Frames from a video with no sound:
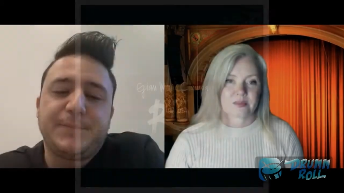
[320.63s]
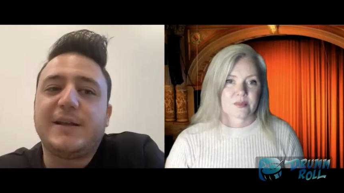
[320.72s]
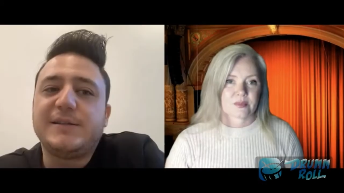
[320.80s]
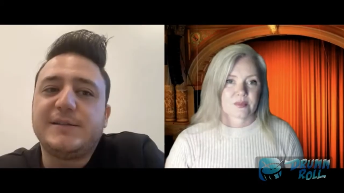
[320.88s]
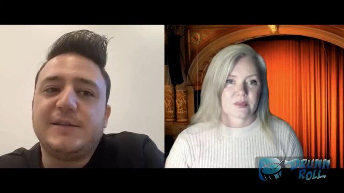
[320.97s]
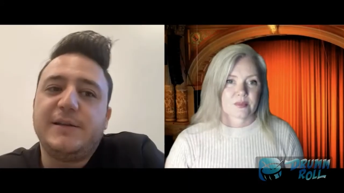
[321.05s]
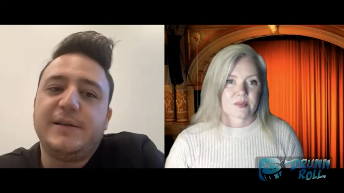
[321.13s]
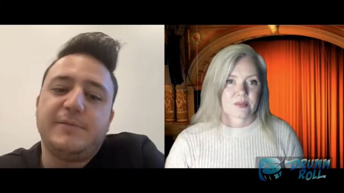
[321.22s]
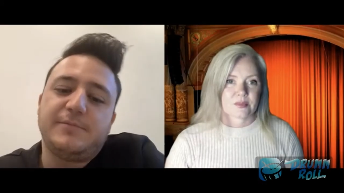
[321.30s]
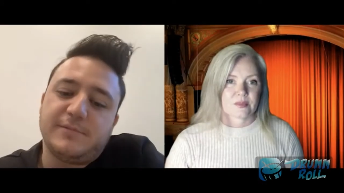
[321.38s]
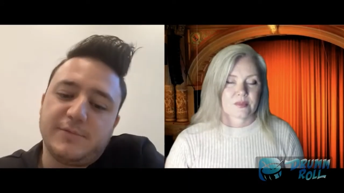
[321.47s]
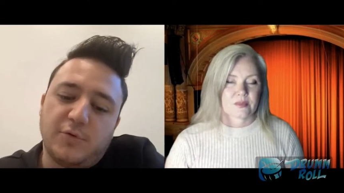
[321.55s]
Speaker 1: the C
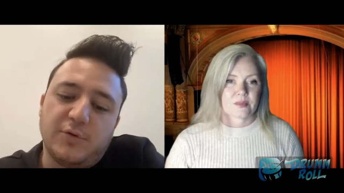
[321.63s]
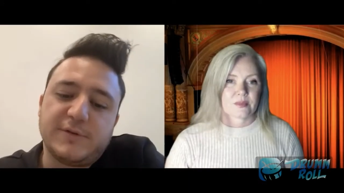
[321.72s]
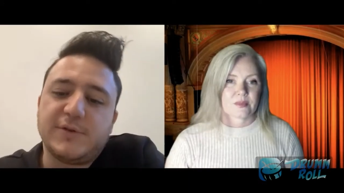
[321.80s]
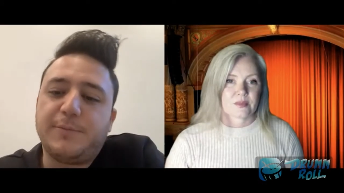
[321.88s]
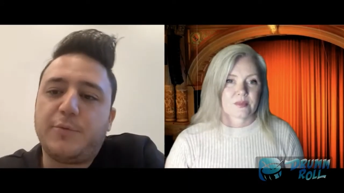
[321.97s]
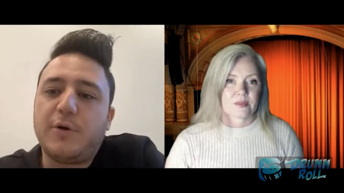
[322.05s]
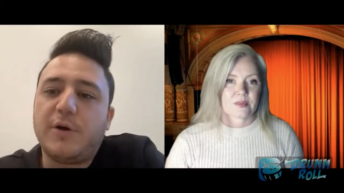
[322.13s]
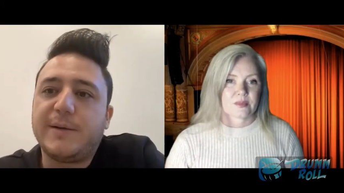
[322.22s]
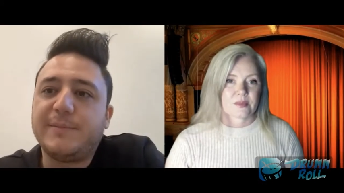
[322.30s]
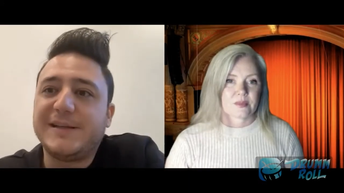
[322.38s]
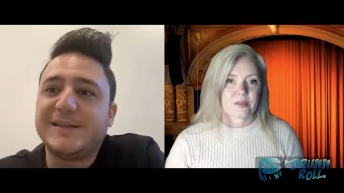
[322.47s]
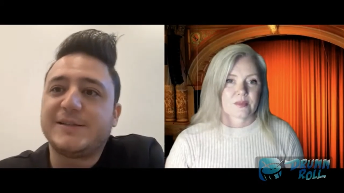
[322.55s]
D, also the
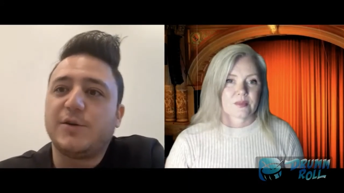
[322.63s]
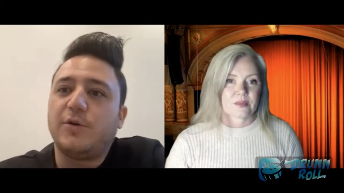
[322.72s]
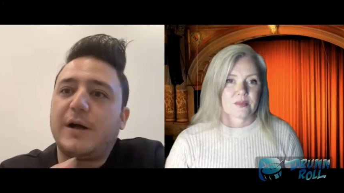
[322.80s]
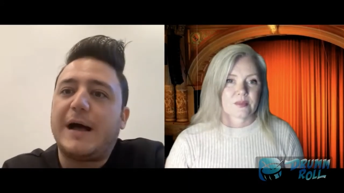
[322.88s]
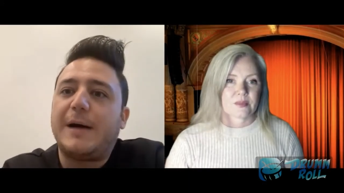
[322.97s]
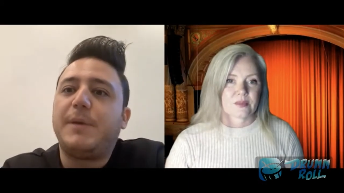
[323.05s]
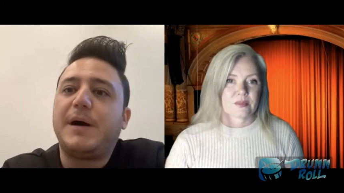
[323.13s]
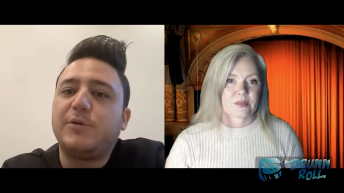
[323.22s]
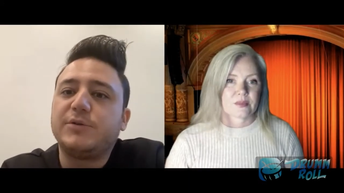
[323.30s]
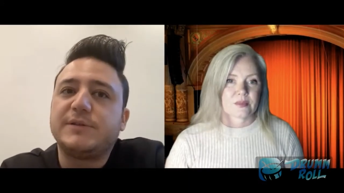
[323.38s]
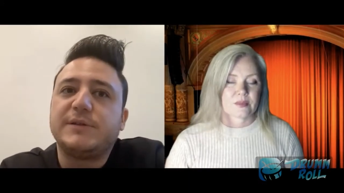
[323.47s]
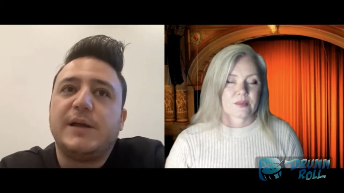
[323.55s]
program, is
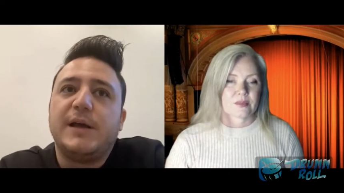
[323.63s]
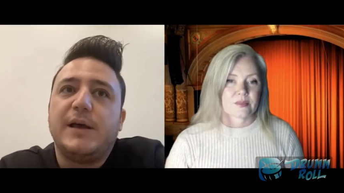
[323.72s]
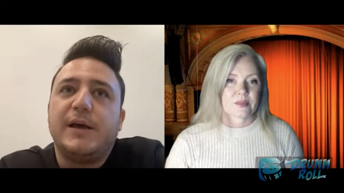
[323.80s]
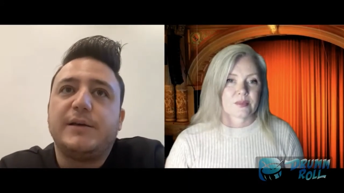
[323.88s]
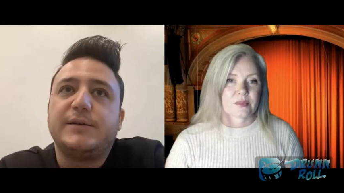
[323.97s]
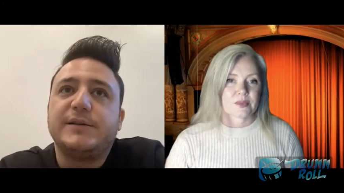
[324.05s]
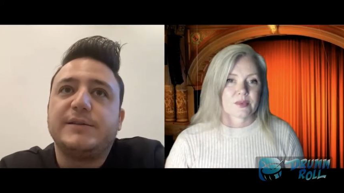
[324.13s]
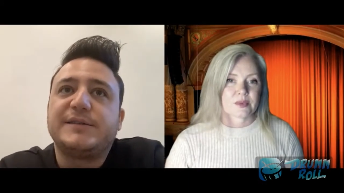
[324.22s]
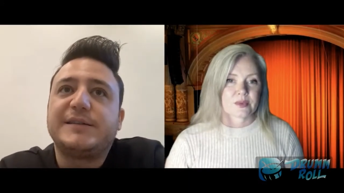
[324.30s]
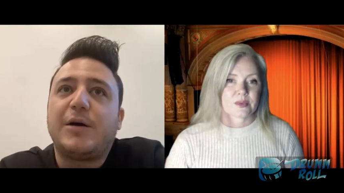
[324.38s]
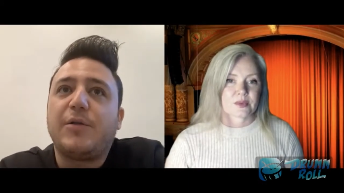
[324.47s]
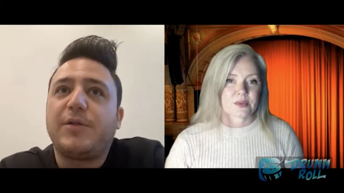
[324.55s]
about uh, the
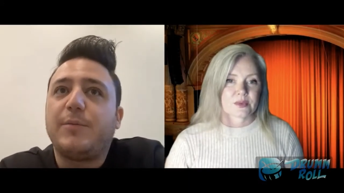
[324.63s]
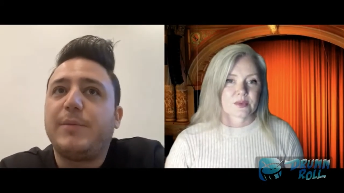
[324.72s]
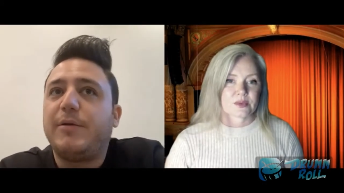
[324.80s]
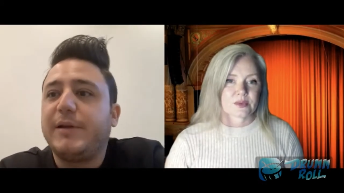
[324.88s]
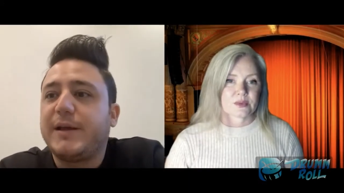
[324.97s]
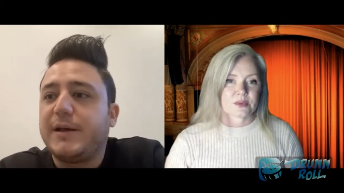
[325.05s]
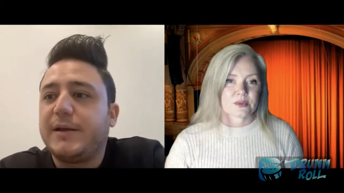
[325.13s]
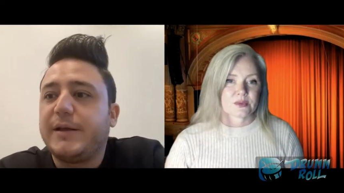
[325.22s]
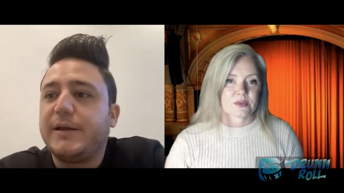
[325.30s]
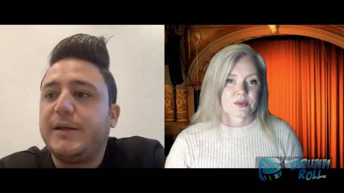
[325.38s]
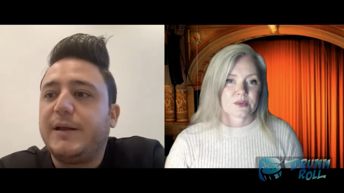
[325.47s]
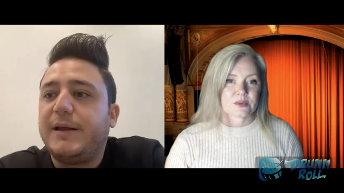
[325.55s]
South American
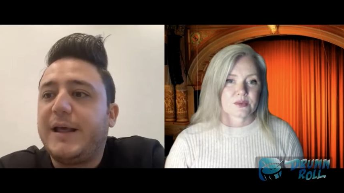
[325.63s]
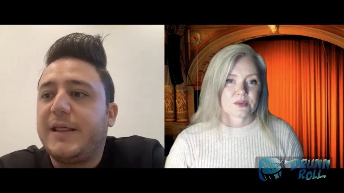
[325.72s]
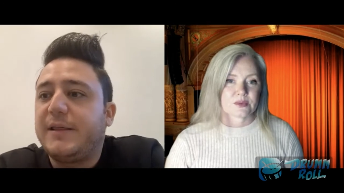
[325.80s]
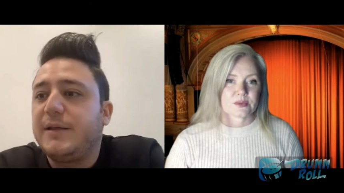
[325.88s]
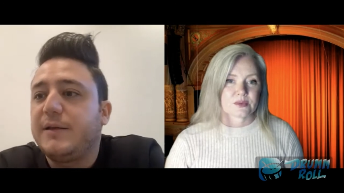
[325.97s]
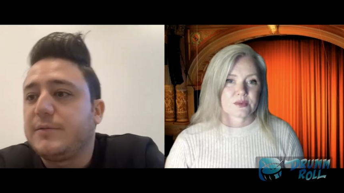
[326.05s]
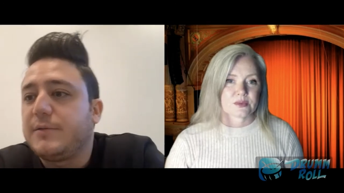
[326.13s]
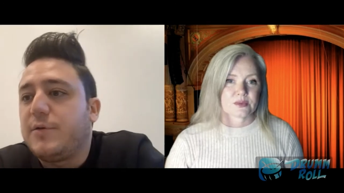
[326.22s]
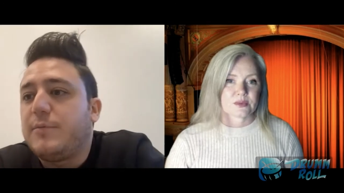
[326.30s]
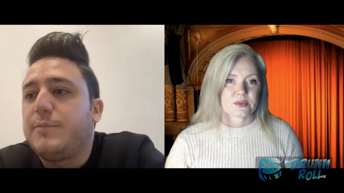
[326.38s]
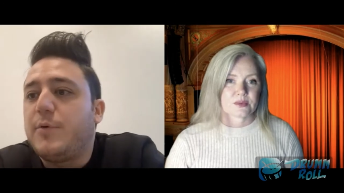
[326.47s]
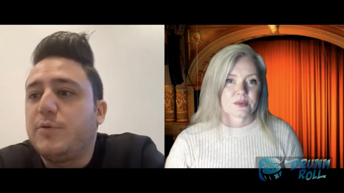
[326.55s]
and Latin
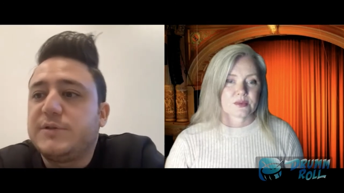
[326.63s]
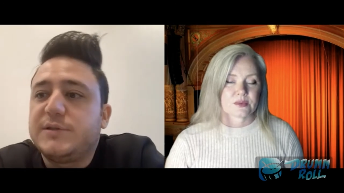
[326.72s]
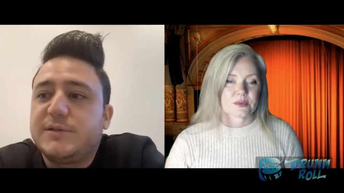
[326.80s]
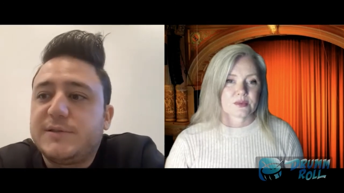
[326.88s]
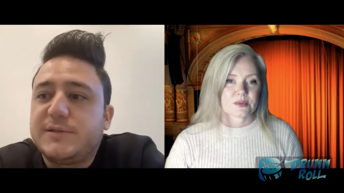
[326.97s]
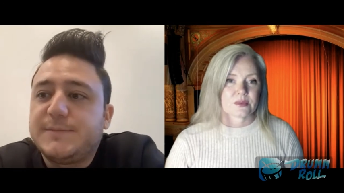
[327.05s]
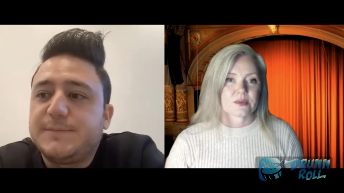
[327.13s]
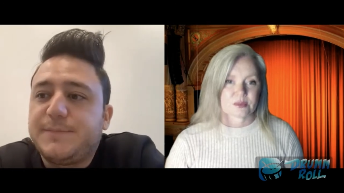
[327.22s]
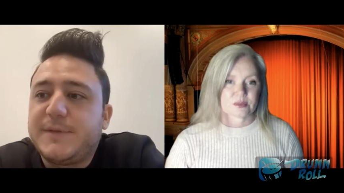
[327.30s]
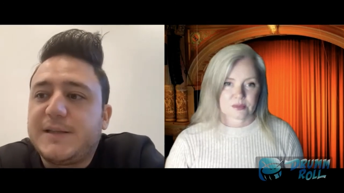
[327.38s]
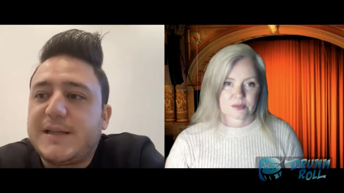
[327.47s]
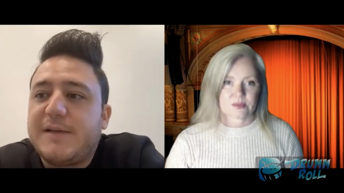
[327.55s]
composers
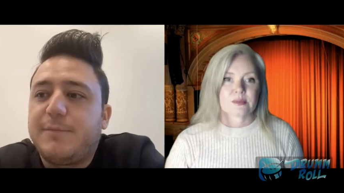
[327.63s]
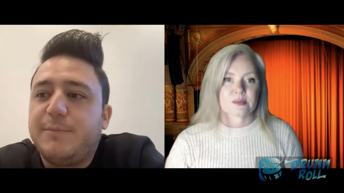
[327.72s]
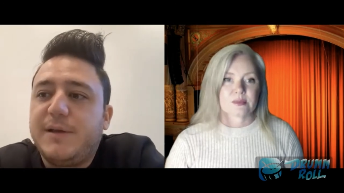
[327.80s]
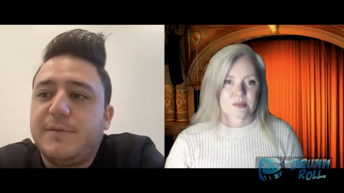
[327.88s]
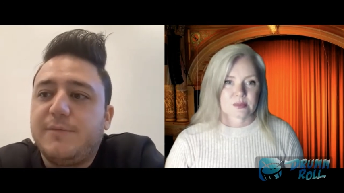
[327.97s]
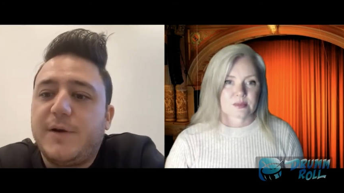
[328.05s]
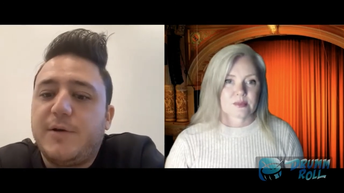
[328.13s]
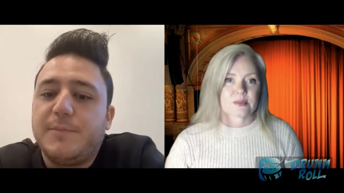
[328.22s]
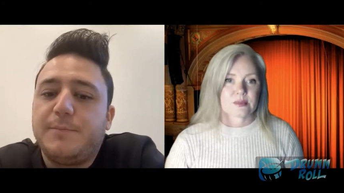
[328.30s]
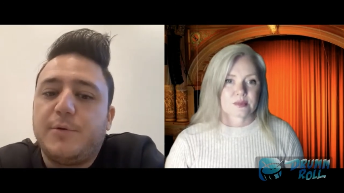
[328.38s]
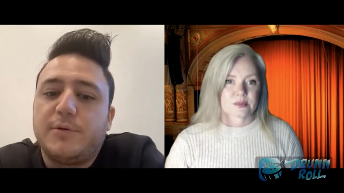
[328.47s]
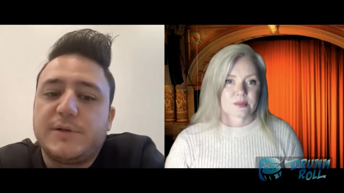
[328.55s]
that have been very
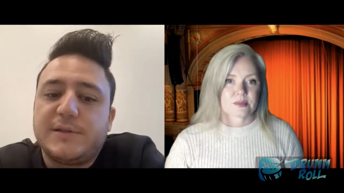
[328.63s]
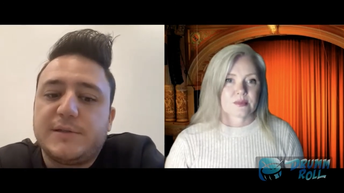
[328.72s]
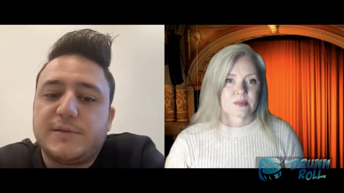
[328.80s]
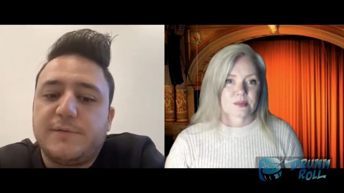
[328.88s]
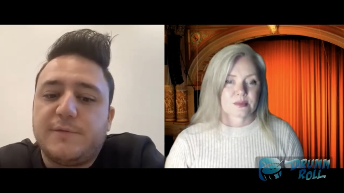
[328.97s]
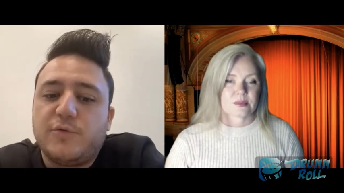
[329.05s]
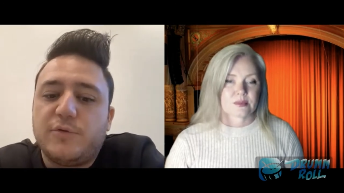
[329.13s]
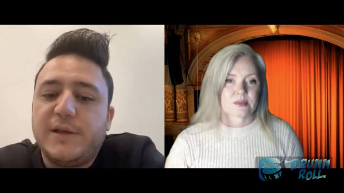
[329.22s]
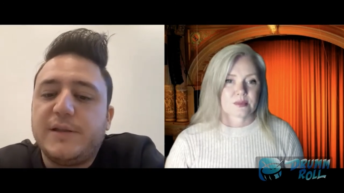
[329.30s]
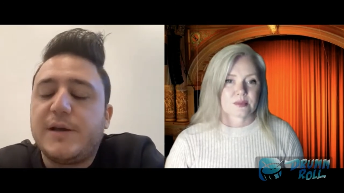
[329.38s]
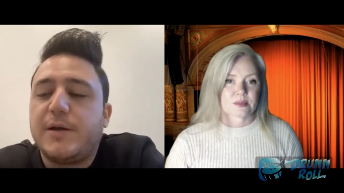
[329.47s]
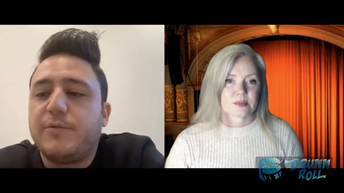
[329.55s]
important for
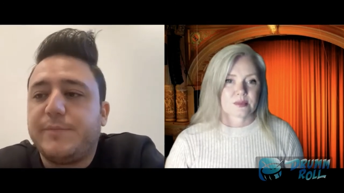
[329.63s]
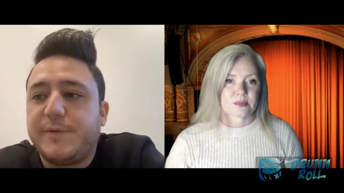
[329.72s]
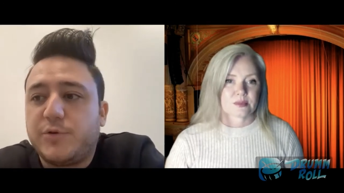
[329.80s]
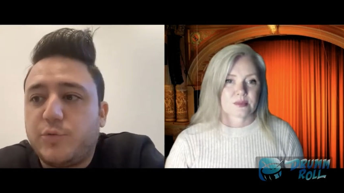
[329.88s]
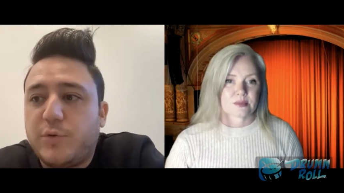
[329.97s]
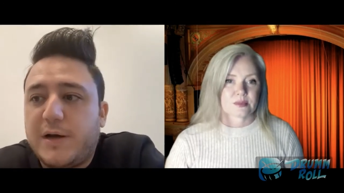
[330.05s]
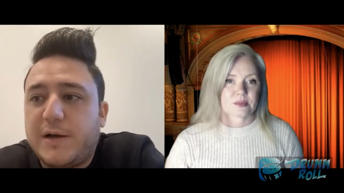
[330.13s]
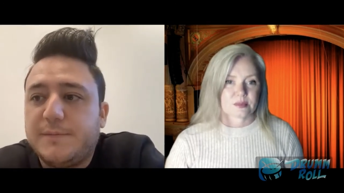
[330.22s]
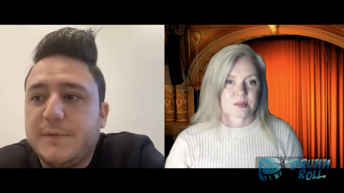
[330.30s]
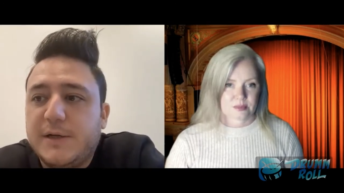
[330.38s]
guitar repertoire.